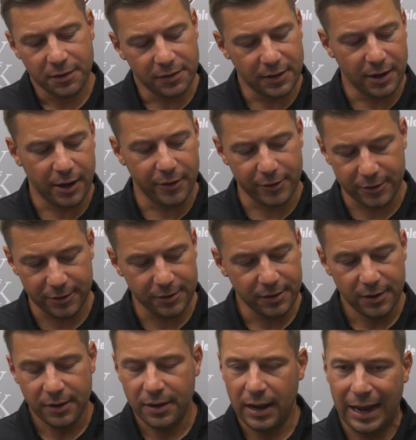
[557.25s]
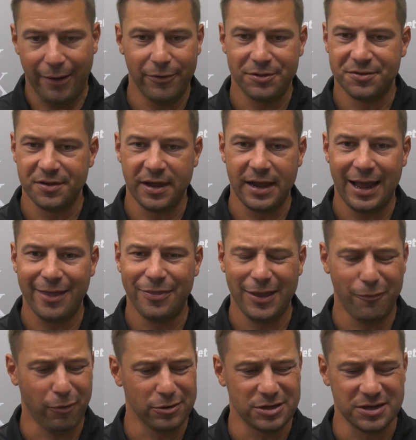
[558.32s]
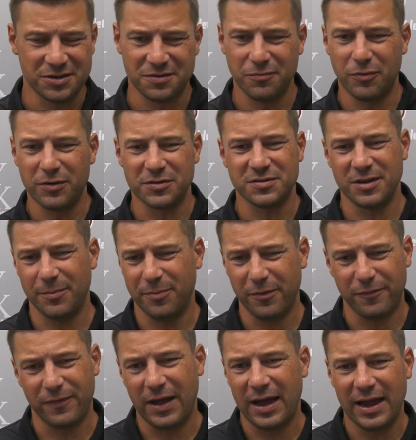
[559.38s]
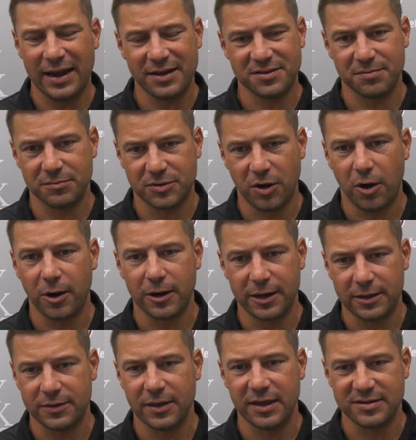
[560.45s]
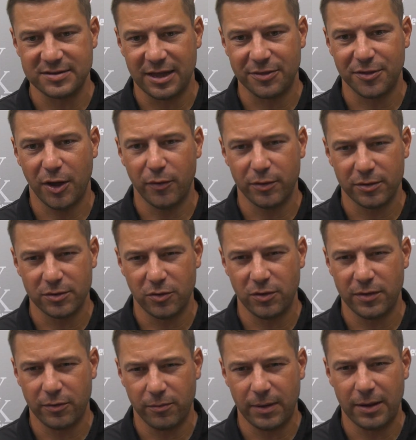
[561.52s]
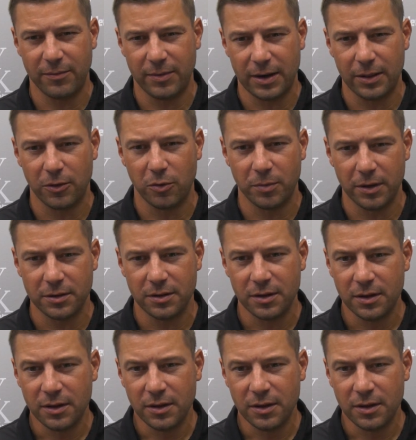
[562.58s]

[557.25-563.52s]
The other, I would say, I think we're simplifying some targeting things I thought we were doing that may have been a little bit